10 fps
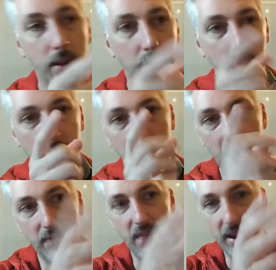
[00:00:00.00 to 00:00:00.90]
and I
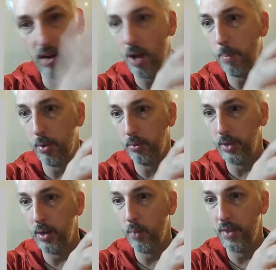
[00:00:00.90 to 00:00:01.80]
have that couple
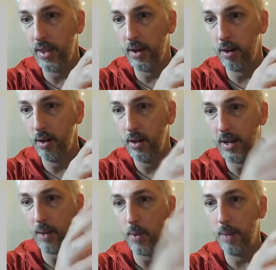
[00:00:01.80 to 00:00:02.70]
right over there, and
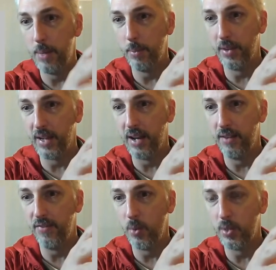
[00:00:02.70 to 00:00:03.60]
I want people to kind of
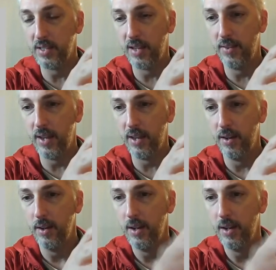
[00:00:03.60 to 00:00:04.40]
focus on that,